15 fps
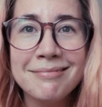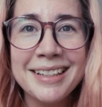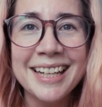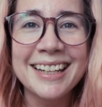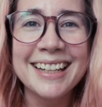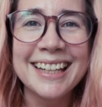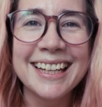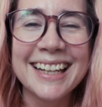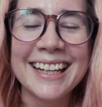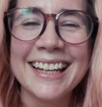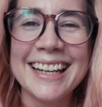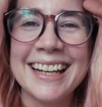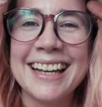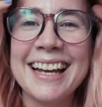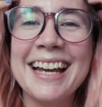
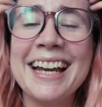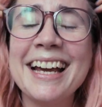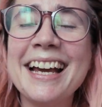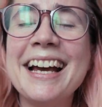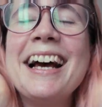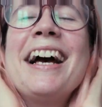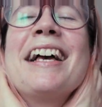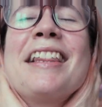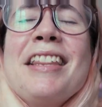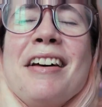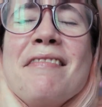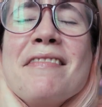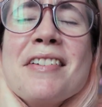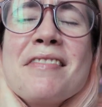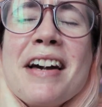I
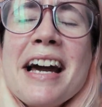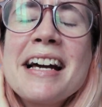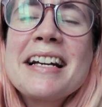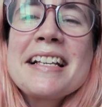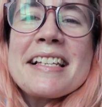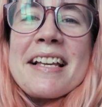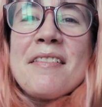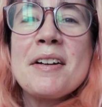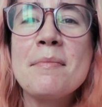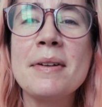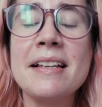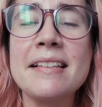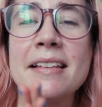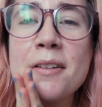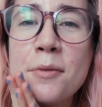love you guys. Have an
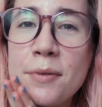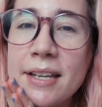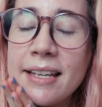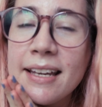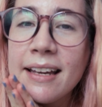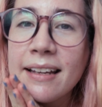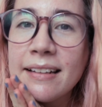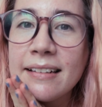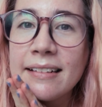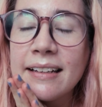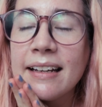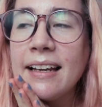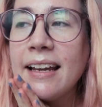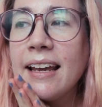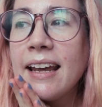amazing
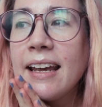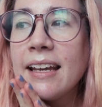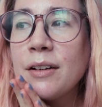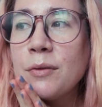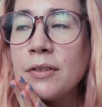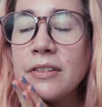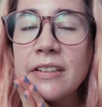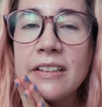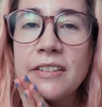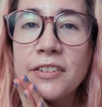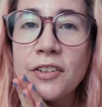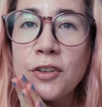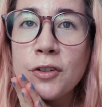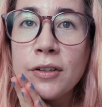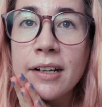weekend, and we'll see
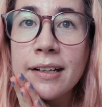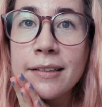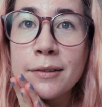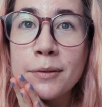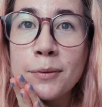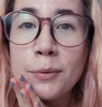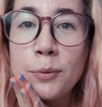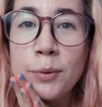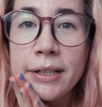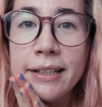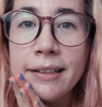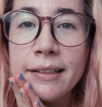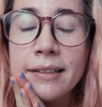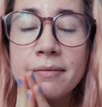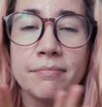each other next
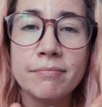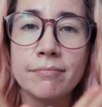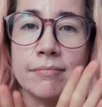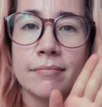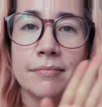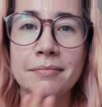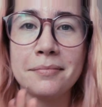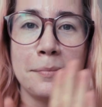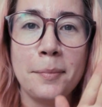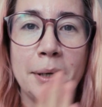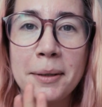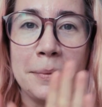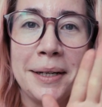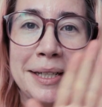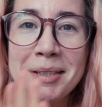week.
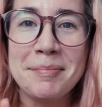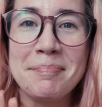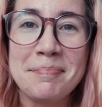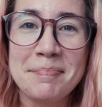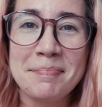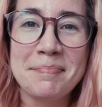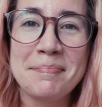Bye bye.